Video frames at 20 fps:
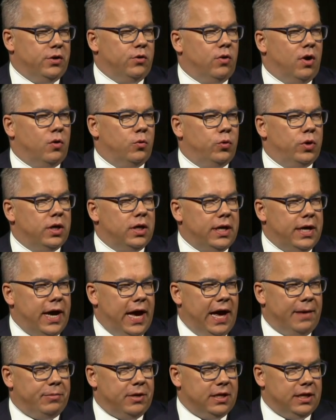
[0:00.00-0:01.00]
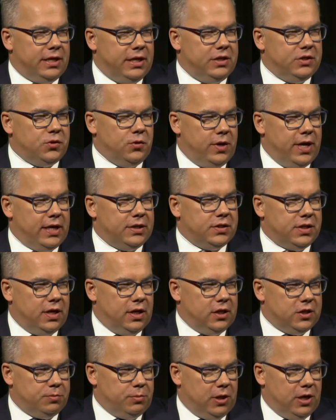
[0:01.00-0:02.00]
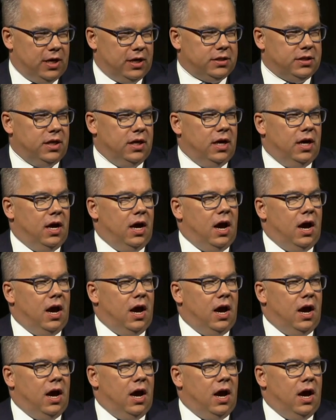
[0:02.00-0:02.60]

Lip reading: and who are really happy that Keystone XL is blocked,